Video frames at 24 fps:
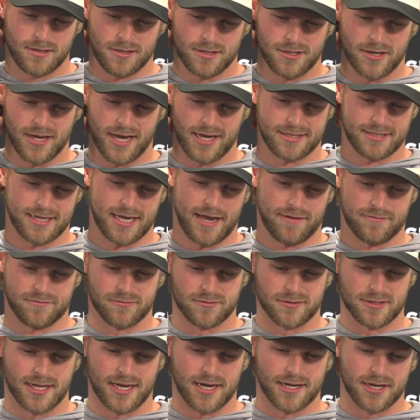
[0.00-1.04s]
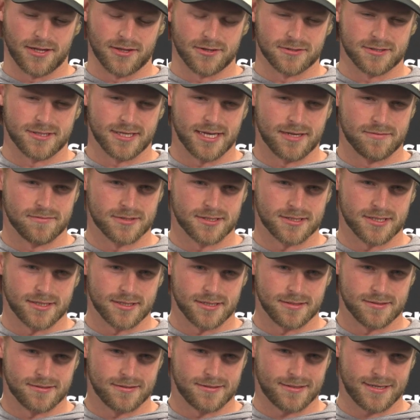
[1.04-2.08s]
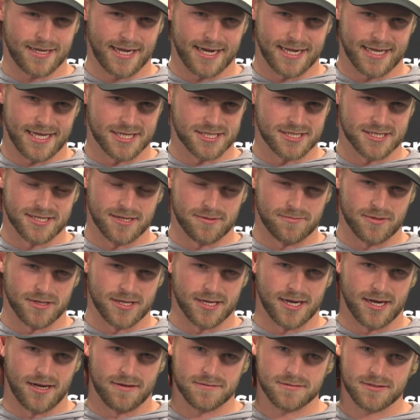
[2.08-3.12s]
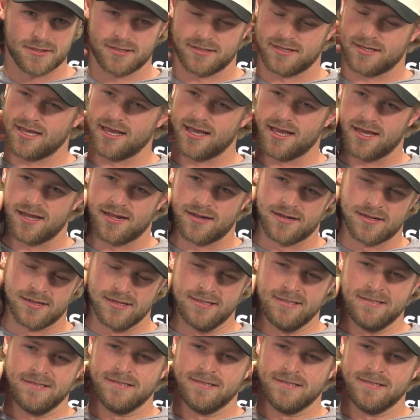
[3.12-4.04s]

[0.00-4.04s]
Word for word: you hate to have to rely on other teams to kind of get you in the playoffs, and,